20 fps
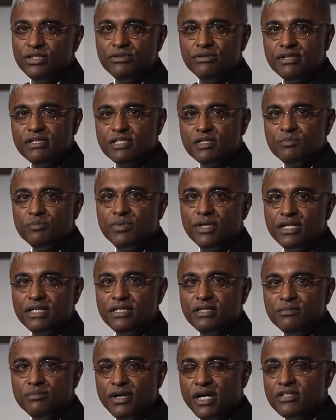US but
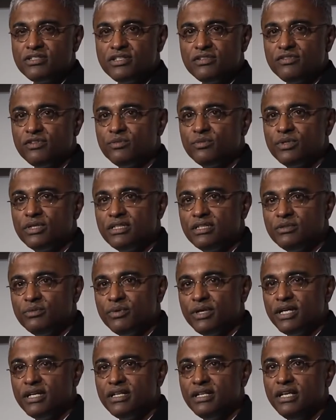in parts of the world
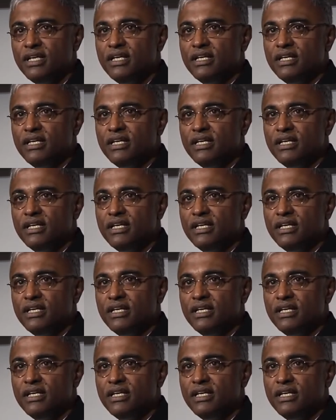where